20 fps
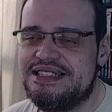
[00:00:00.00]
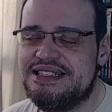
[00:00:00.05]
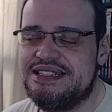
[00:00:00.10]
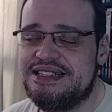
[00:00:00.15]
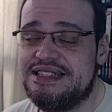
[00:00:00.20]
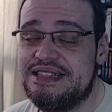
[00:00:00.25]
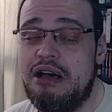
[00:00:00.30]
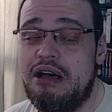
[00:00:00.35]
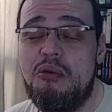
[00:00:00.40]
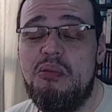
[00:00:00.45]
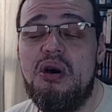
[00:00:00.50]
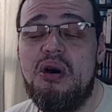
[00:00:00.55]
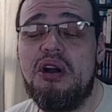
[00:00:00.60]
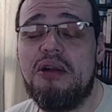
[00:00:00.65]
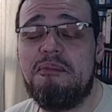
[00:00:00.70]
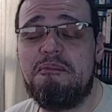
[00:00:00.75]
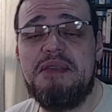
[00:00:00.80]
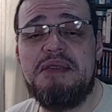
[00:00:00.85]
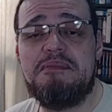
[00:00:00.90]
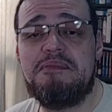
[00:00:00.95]
Now more
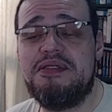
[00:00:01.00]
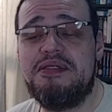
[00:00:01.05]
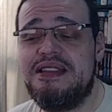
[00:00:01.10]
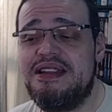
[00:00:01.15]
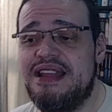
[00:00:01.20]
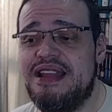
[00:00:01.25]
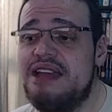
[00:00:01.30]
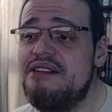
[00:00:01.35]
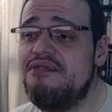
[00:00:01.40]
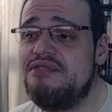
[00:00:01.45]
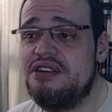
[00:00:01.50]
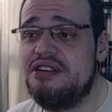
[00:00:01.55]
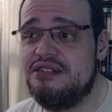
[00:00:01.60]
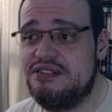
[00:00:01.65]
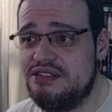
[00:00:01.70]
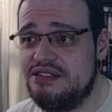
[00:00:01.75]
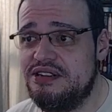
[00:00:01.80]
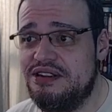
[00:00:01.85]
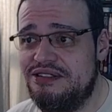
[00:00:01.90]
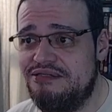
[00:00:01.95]
people than
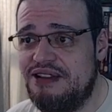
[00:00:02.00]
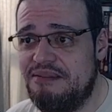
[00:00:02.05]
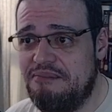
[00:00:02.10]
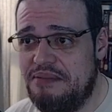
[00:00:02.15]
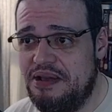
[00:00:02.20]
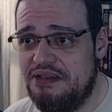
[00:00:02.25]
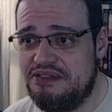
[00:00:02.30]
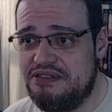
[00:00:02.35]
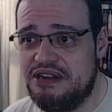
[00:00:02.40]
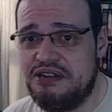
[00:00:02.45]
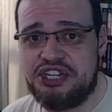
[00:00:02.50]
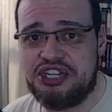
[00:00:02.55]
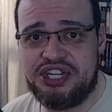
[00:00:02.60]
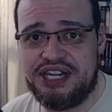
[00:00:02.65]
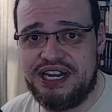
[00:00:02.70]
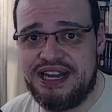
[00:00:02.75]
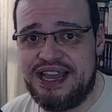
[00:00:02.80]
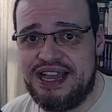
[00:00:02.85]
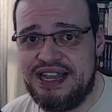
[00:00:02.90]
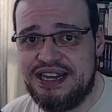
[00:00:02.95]
ever know about their
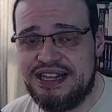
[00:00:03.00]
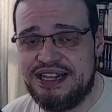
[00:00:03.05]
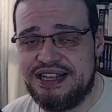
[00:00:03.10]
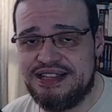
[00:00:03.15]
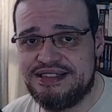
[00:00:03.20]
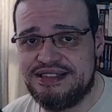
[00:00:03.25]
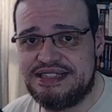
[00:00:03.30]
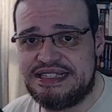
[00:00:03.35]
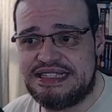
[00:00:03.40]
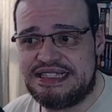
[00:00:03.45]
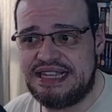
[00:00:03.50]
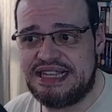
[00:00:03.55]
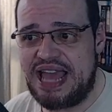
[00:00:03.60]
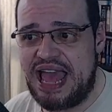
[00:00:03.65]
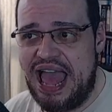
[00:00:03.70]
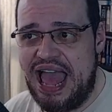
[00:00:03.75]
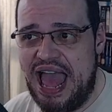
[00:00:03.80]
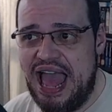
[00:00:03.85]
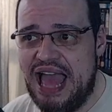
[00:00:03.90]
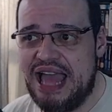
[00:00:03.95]
shenanigans,
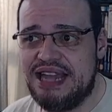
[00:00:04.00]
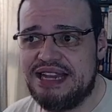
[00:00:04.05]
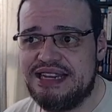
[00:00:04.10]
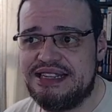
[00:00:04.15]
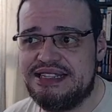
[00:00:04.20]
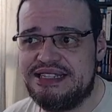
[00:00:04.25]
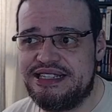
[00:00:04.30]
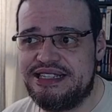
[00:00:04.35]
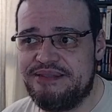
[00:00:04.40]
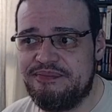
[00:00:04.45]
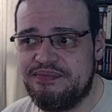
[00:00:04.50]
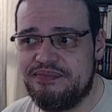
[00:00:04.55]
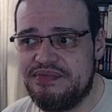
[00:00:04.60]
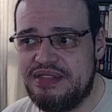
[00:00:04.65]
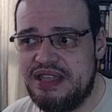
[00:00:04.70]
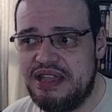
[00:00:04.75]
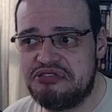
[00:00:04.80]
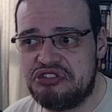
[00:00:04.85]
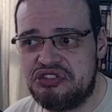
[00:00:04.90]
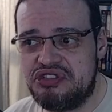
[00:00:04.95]
and
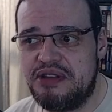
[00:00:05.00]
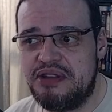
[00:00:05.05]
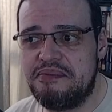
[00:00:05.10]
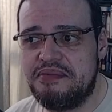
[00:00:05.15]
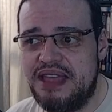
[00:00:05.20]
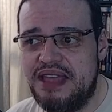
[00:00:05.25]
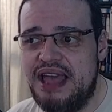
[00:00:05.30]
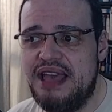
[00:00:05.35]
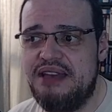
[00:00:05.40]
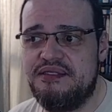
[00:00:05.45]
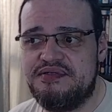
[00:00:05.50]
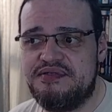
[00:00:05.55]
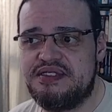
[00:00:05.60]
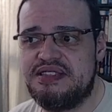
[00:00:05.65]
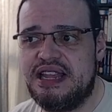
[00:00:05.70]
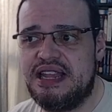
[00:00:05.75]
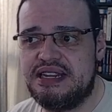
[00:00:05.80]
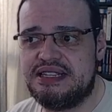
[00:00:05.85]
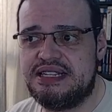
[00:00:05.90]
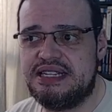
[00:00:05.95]
there are some devs
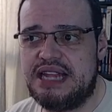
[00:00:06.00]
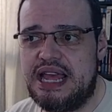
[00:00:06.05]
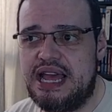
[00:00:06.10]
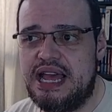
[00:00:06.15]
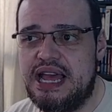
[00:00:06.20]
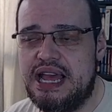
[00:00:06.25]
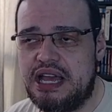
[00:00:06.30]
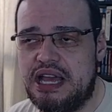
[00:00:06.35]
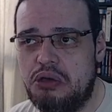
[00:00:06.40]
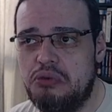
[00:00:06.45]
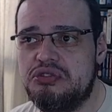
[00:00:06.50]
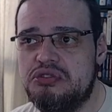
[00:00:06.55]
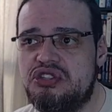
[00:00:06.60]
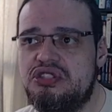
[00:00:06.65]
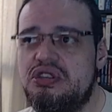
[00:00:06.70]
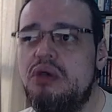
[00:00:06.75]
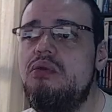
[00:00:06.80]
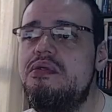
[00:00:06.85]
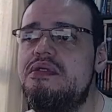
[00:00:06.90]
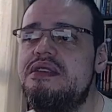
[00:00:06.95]
that uh,
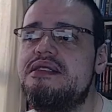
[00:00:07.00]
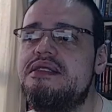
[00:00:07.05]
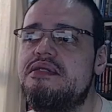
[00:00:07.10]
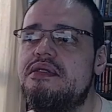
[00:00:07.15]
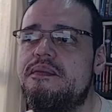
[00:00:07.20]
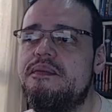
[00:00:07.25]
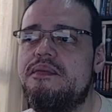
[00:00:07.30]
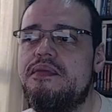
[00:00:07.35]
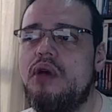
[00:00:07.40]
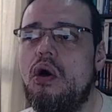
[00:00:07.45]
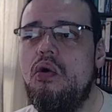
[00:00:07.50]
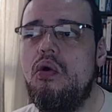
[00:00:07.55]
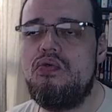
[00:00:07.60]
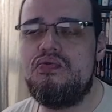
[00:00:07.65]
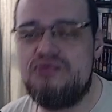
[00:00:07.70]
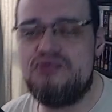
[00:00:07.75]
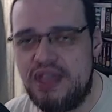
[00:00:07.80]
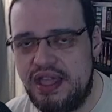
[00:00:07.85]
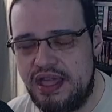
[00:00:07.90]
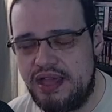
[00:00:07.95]
consulted
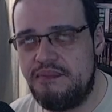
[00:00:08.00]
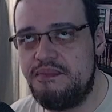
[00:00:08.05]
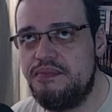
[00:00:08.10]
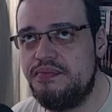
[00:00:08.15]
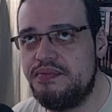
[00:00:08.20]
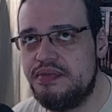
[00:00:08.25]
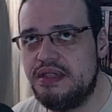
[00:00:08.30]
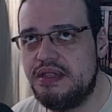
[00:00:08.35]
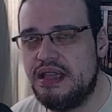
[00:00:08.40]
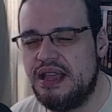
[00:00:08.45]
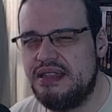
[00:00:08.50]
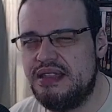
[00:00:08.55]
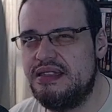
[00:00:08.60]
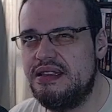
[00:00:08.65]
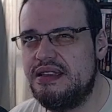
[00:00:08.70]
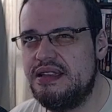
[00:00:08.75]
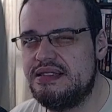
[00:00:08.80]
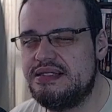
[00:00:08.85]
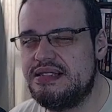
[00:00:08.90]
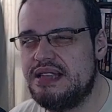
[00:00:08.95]
on them. I
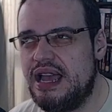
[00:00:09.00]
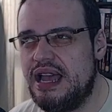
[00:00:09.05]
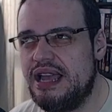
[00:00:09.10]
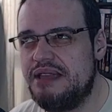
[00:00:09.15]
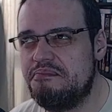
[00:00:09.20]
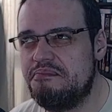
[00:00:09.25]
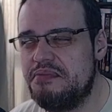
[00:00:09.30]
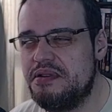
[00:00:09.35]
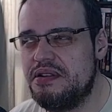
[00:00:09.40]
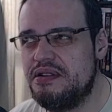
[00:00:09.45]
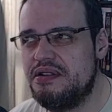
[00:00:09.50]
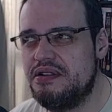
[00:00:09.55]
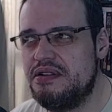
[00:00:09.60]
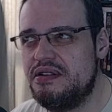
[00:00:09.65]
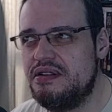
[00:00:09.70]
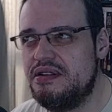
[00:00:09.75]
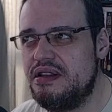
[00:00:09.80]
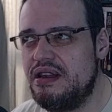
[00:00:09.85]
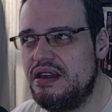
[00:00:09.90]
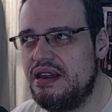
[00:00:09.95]
think it's
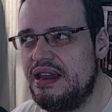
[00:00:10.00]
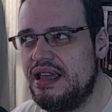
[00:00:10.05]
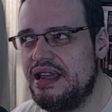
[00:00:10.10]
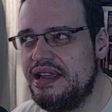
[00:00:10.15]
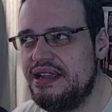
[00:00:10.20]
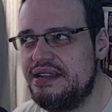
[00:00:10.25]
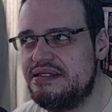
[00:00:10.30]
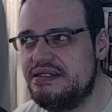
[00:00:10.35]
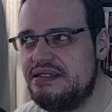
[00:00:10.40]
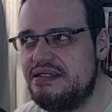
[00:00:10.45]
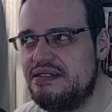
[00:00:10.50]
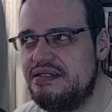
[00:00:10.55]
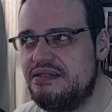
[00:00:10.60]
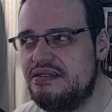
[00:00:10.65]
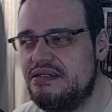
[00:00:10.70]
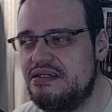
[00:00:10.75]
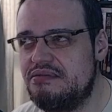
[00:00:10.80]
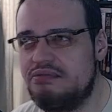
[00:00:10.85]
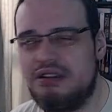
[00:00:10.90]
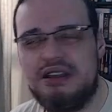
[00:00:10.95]
Hyper Light
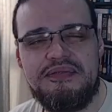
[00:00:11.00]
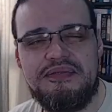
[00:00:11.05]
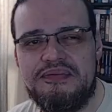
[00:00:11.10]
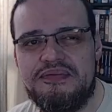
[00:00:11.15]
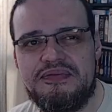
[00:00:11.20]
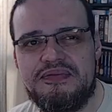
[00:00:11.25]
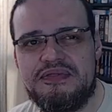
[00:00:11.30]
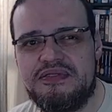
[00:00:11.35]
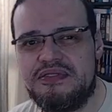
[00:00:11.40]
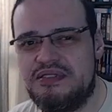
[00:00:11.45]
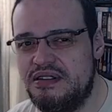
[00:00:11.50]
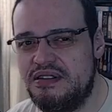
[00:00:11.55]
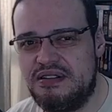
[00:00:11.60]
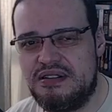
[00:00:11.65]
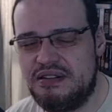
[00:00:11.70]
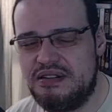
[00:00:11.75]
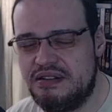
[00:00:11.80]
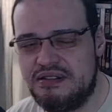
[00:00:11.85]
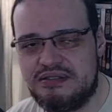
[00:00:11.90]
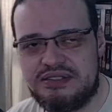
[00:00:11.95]
Drift
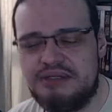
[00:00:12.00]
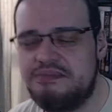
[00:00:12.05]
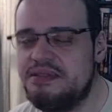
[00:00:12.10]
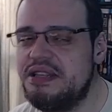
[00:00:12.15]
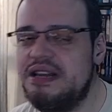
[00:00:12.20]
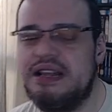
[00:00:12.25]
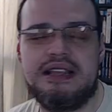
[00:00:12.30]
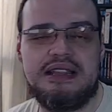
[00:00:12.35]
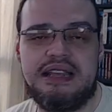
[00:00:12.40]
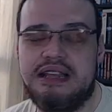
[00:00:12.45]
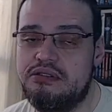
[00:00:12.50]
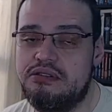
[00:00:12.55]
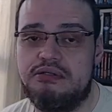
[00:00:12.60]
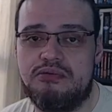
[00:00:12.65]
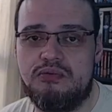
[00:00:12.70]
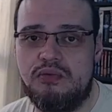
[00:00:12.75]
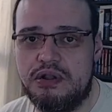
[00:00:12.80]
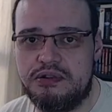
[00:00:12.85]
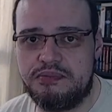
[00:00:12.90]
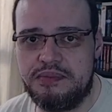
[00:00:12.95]
or something like that,
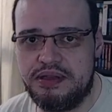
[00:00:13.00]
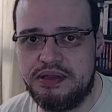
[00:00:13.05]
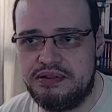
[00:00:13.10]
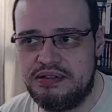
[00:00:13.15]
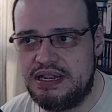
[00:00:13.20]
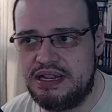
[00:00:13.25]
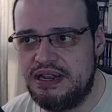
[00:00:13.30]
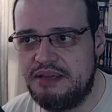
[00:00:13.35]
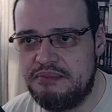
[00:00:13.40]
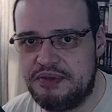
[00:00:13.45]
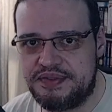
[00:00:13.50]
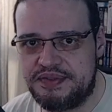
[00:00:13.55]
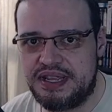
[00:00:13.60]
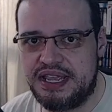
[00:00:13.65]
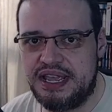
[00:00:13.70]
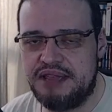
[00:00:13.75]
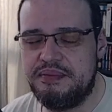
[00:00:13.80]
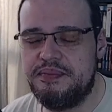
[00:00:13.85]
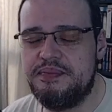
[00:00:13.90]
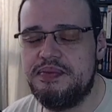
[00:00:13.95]
don't quote me on the name of the
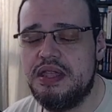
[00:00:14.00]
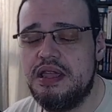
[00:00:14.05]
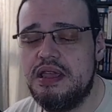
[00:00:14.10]
game,